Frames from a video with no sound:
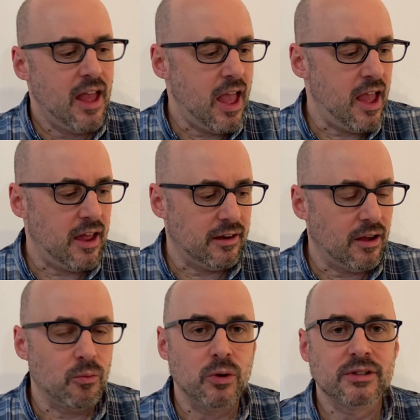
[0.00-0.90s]
and
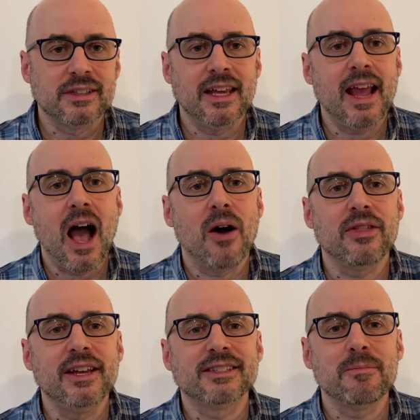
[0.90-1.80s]
we'll see how
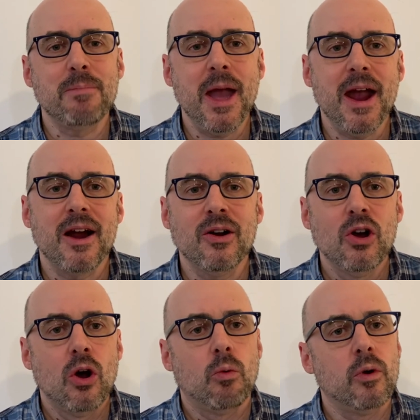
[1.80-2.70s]
these compare
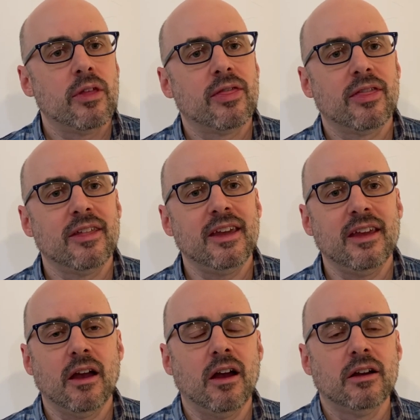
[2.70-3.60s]
with
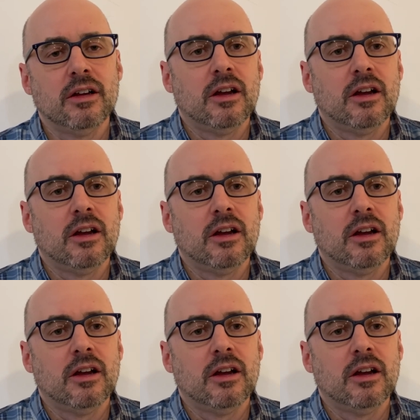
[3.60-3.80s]
the.